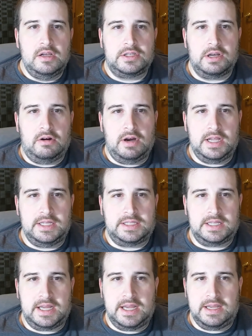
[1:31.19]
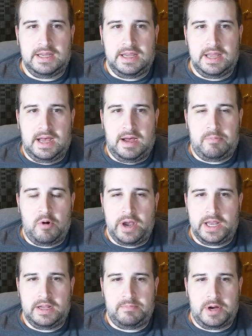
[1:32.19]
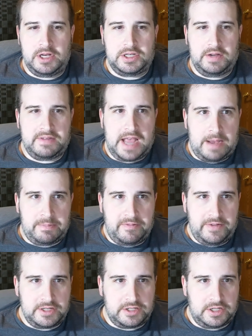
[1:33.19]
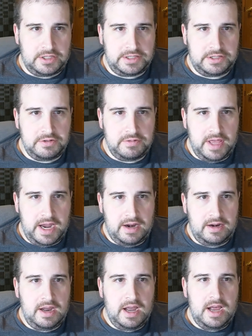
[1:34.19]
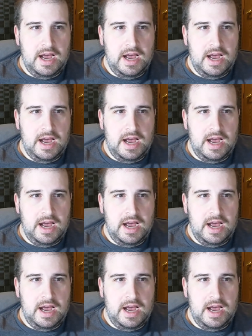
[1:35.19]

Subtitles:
So he appointed a bunch of top officials to there,